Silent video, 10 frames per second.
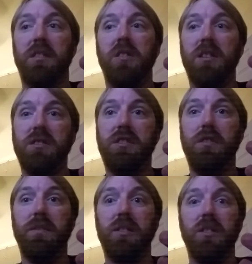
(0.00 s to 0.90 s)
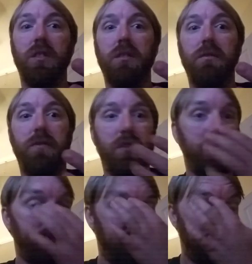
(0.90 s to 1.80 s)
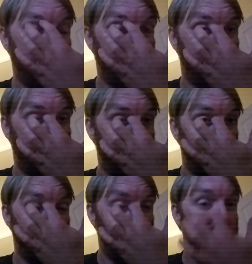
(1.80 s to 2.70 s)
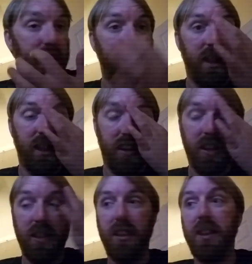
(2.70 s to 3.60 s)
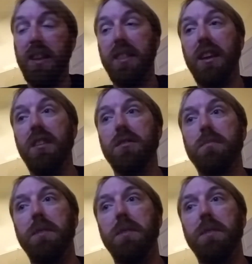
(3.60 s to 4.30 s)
costs you've incurred from the wedding and anything else,